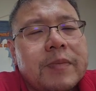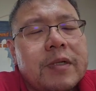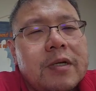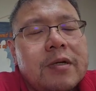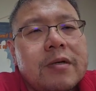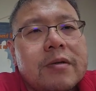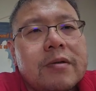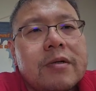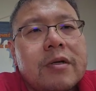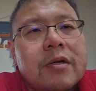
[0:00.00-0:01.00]
Yeah.
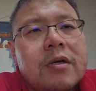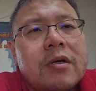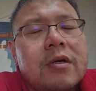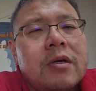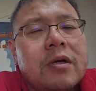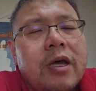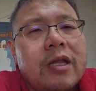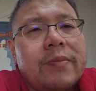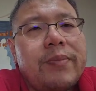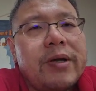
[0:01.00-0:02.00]

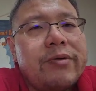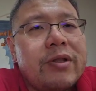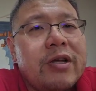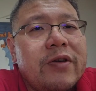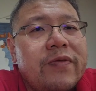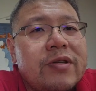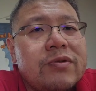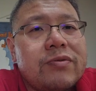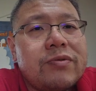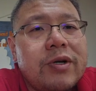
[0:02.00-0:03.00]
And the battery life
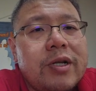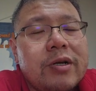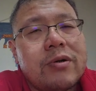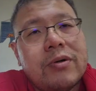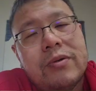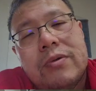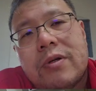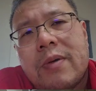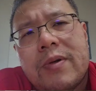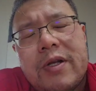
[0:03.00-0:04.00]
is really cool.
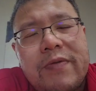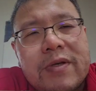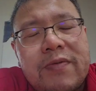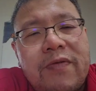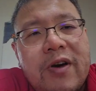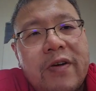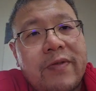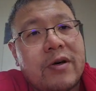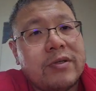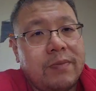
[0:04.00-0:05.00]
I believe it's
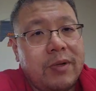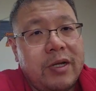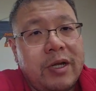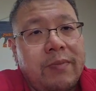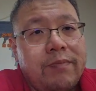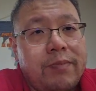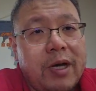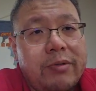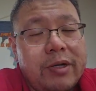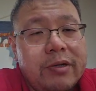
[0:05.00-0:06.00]
5,000 milliamp
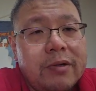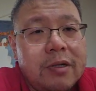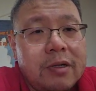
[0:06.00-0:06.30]
battery.